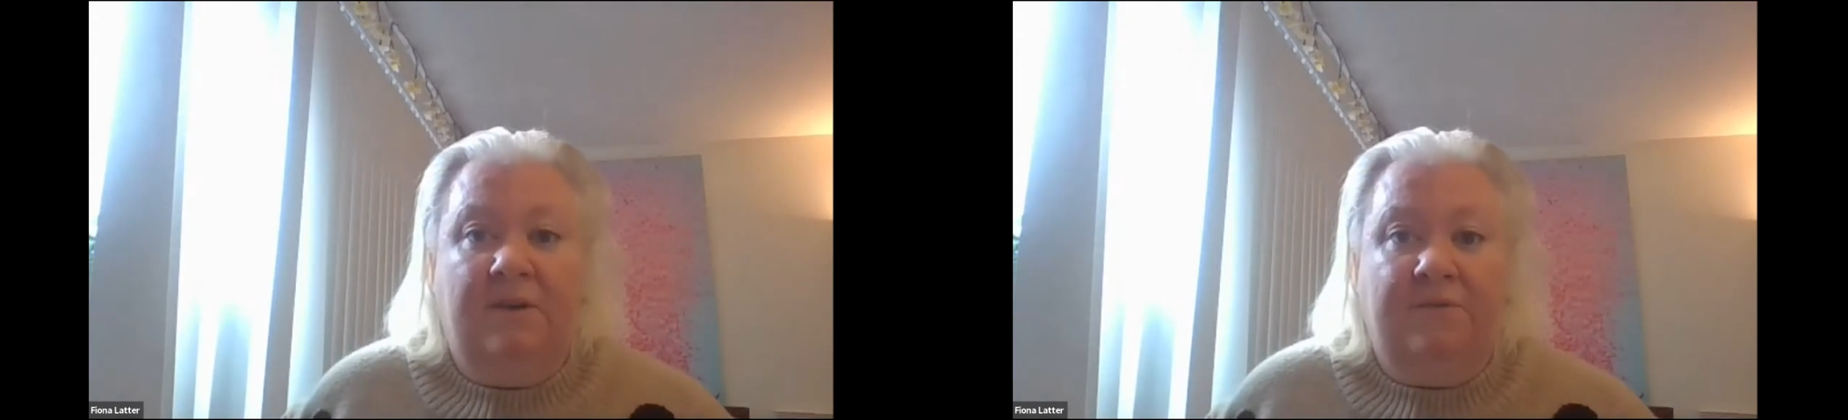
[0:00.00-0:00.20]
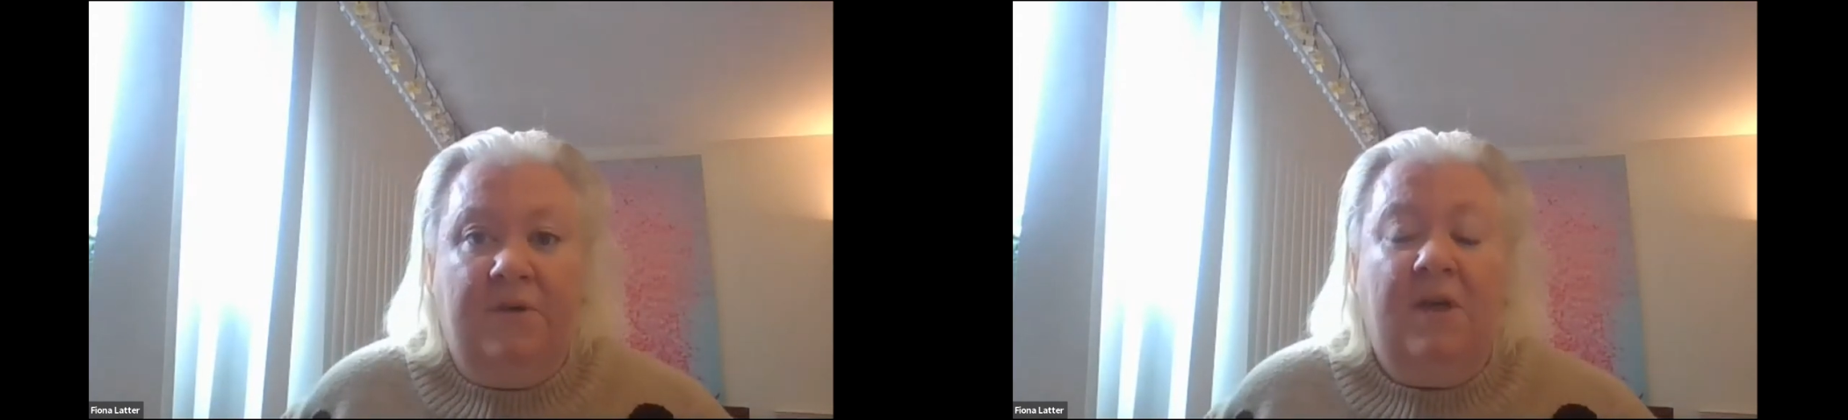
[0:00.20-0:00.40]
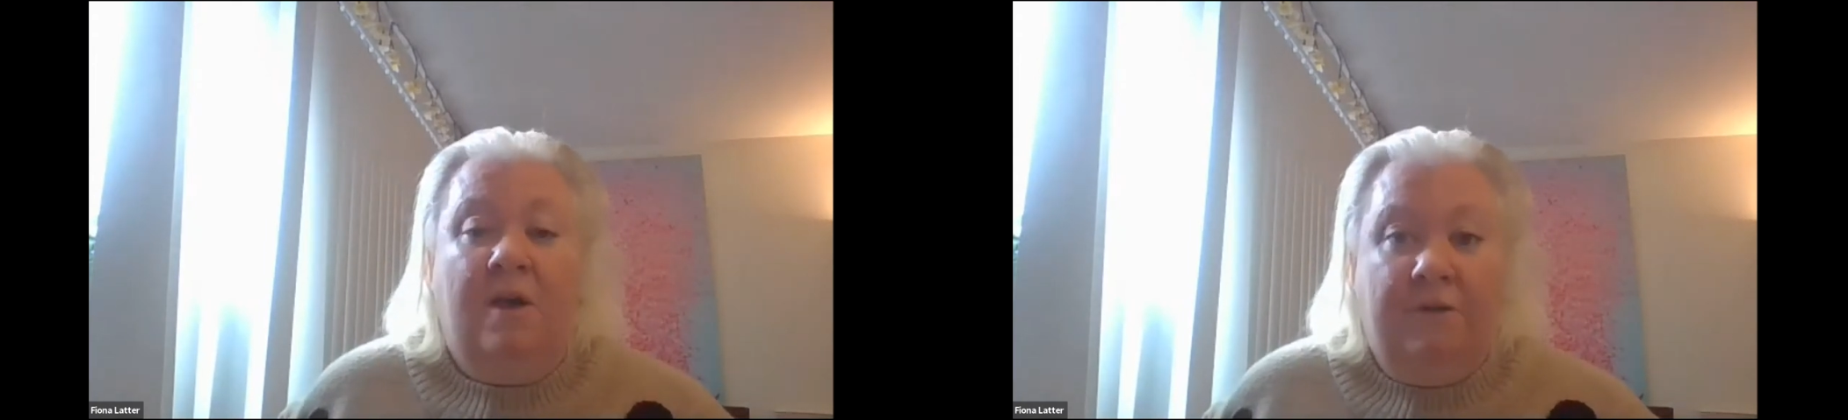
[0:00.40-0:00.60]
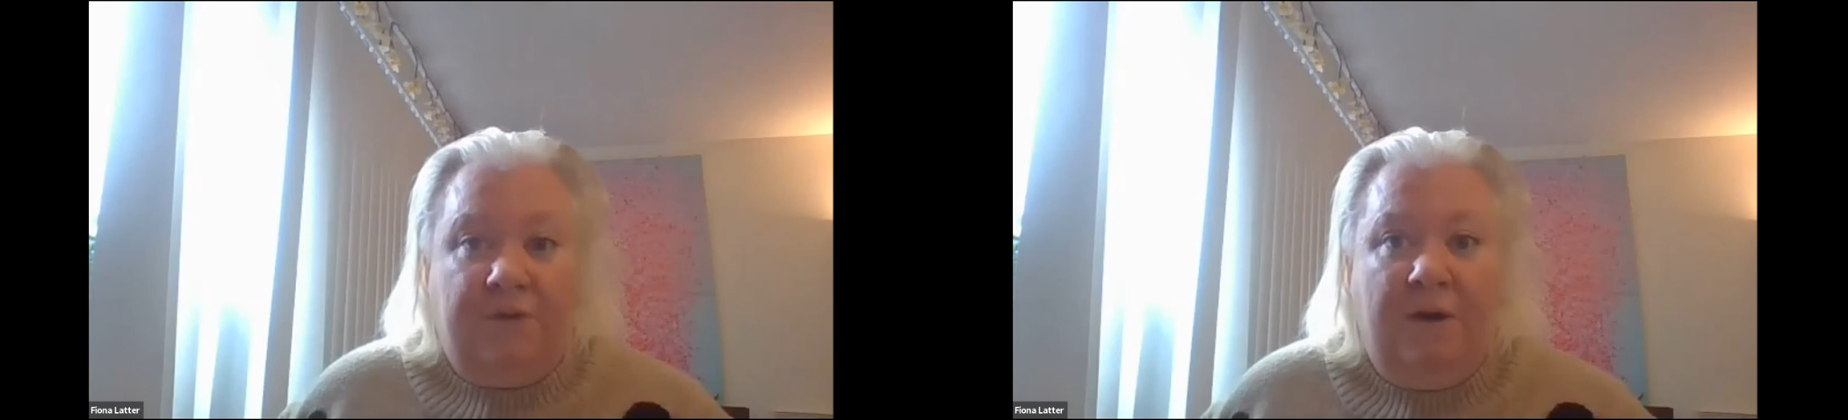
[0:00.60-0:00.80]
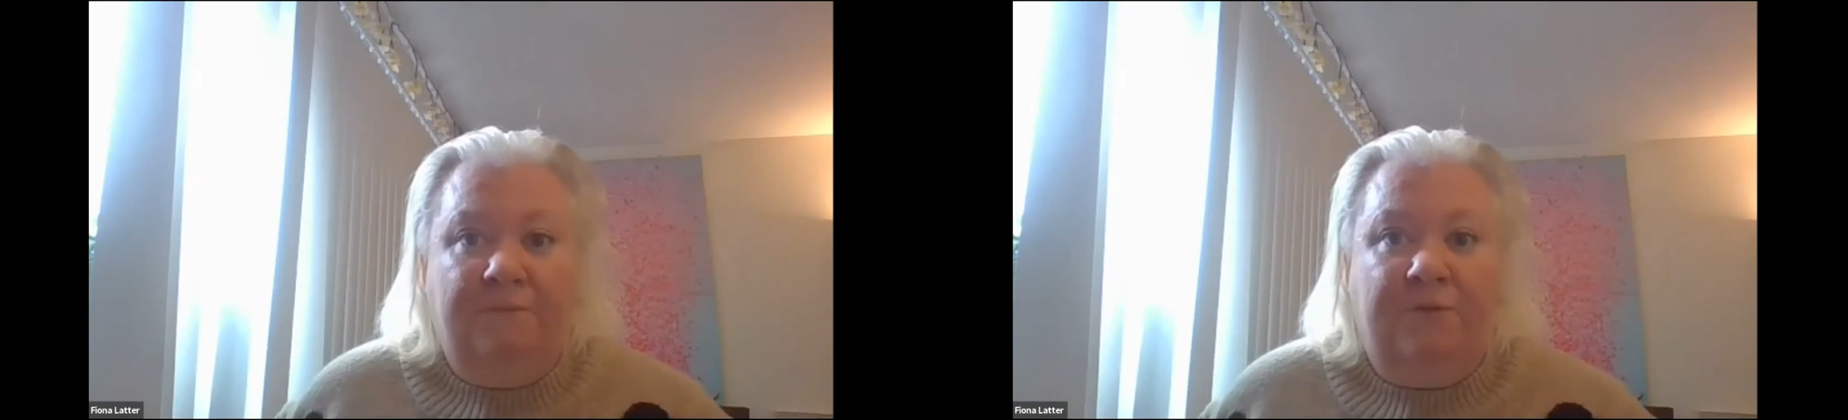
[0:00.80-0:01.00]
that
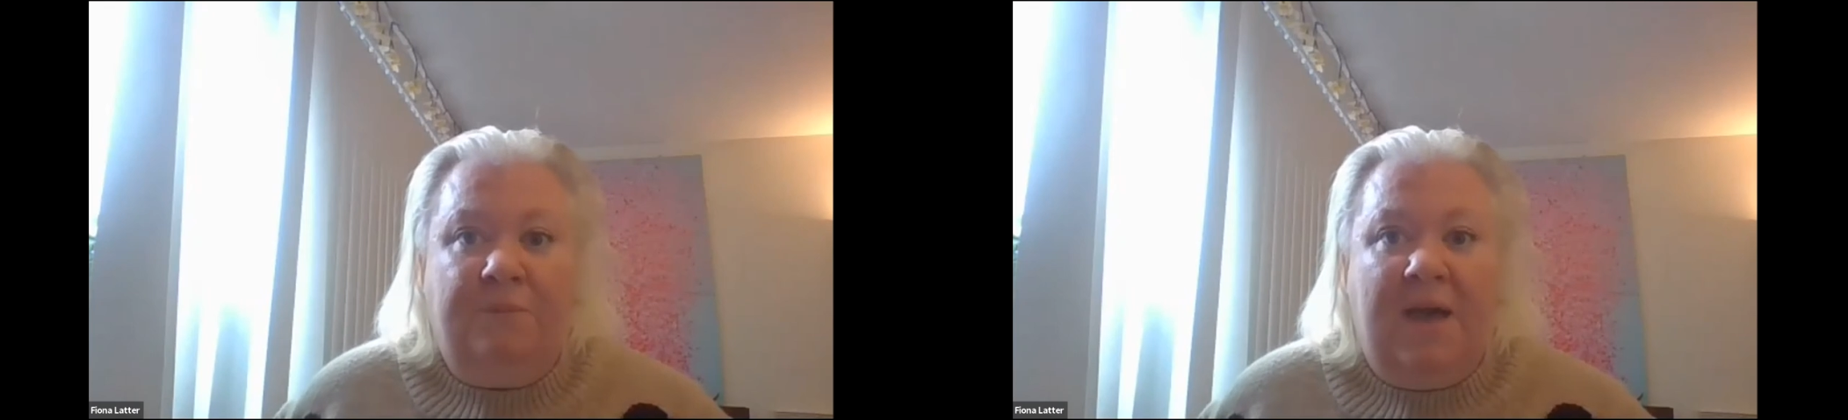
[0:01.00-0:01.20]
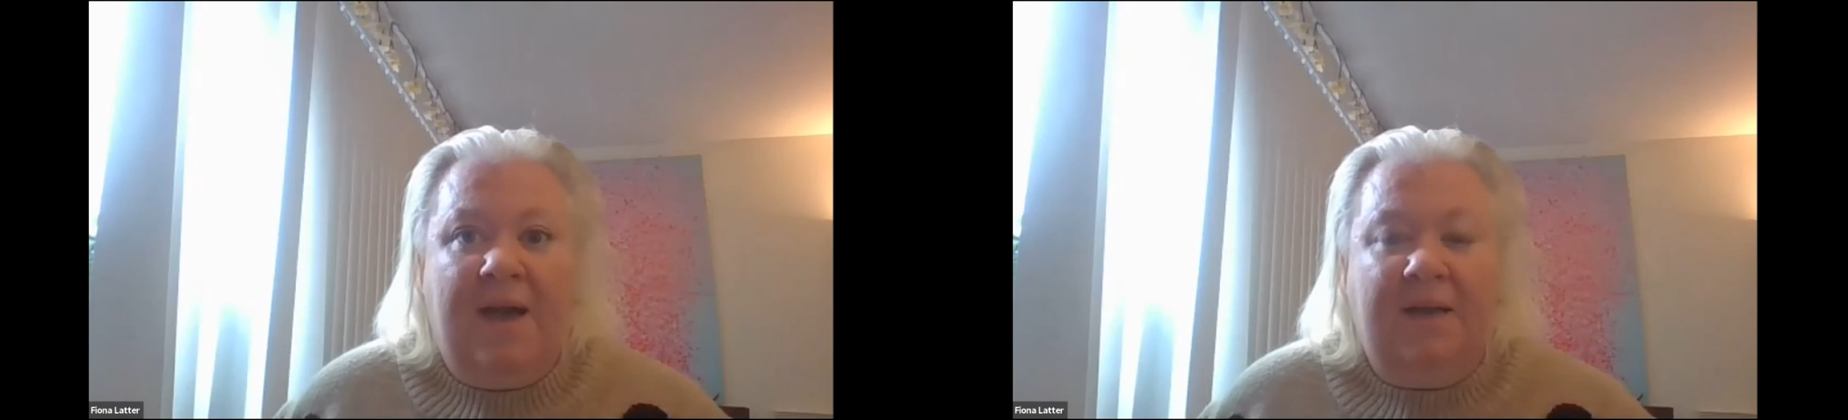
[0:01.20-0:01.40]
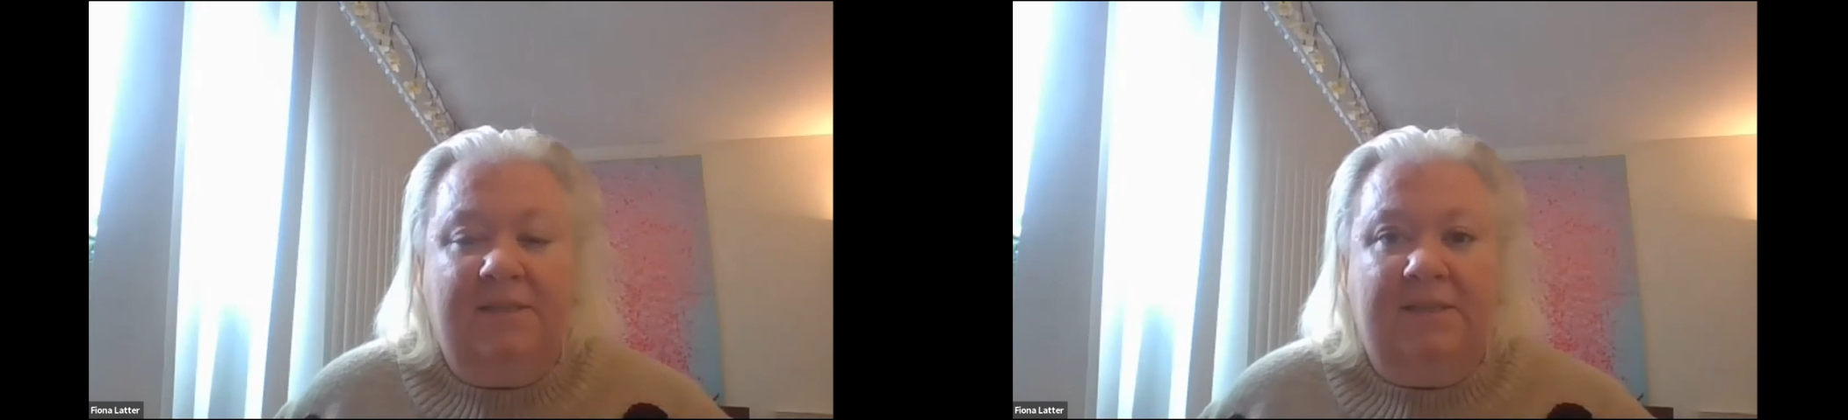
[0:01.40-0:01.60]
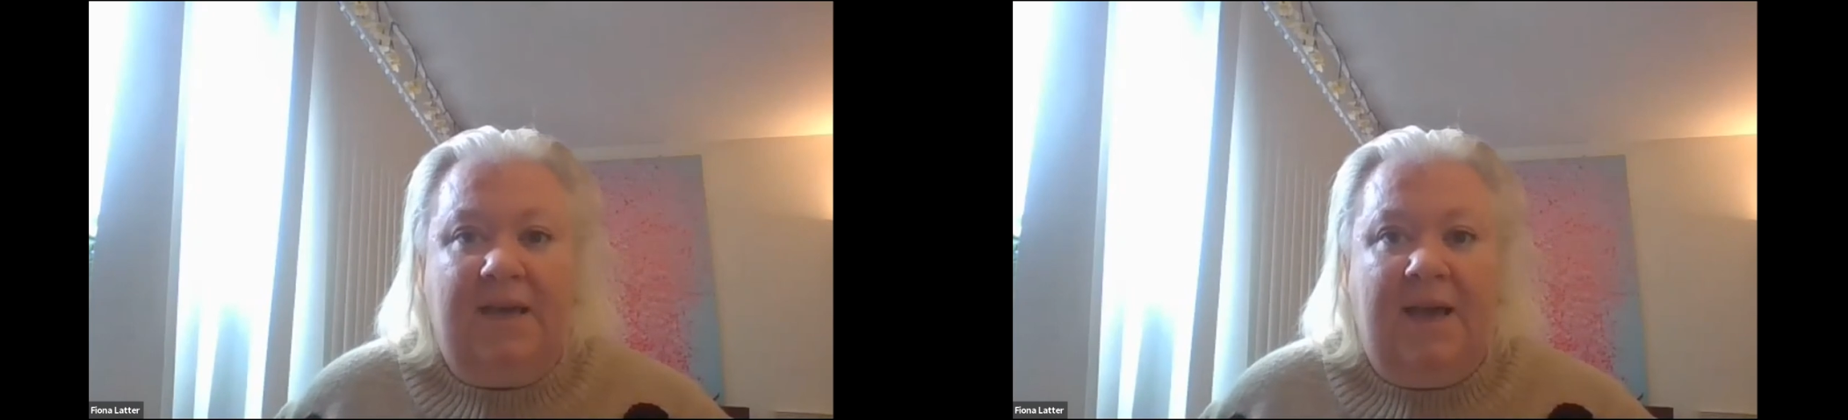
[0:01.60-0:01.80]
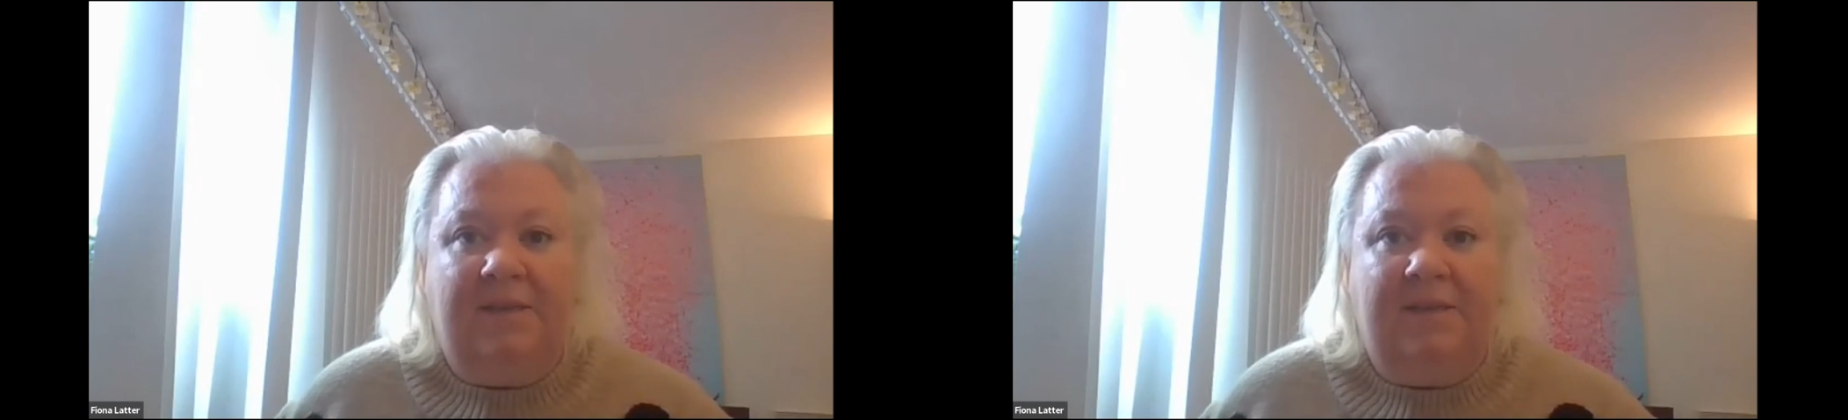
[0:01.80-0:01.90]
have come from that.